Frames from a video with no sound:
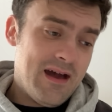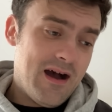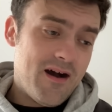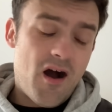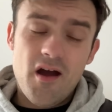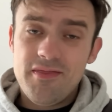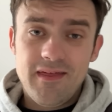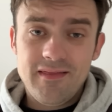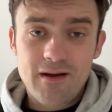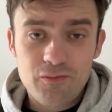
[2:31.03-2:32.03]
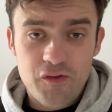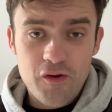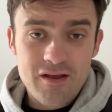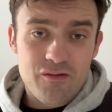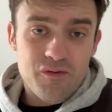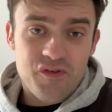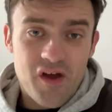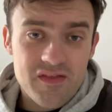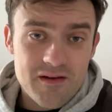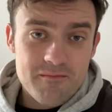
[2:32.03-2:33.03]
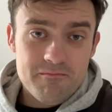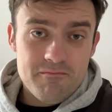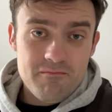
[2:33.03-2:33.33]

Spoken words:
I think they'll turn into a side that